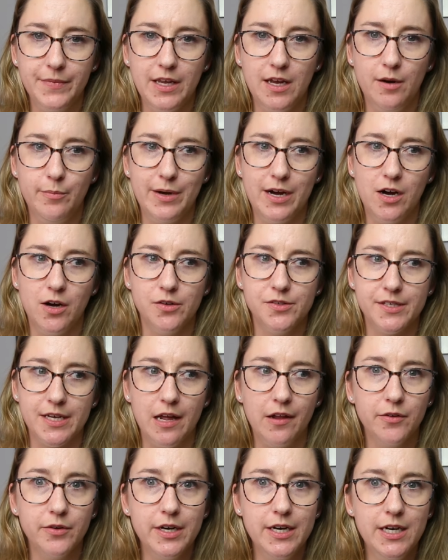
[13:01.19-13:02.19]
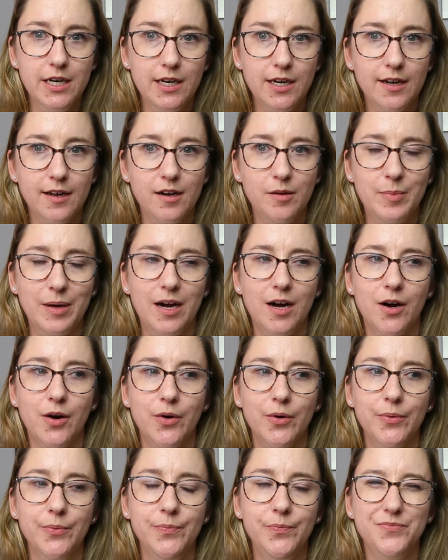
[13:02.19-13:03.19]
and about salary and
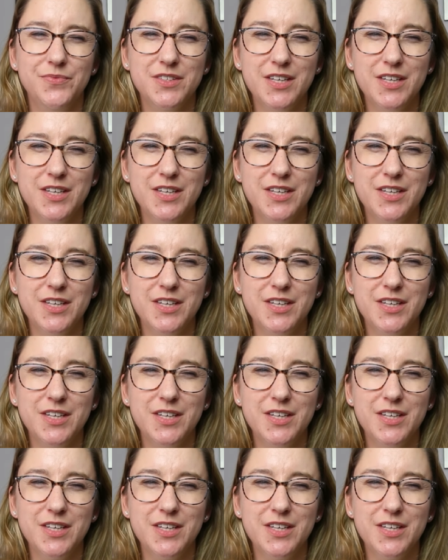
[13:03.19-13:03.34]
about